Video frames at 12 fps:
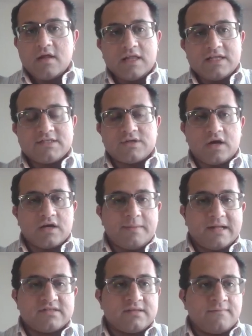Let's talk
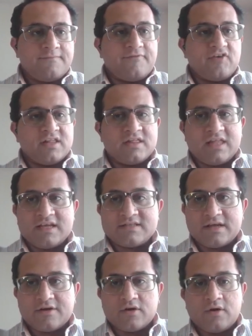about some fun
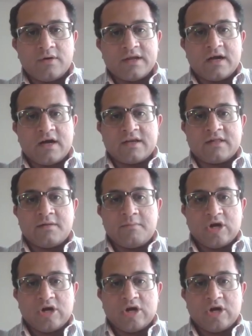things that are going on in the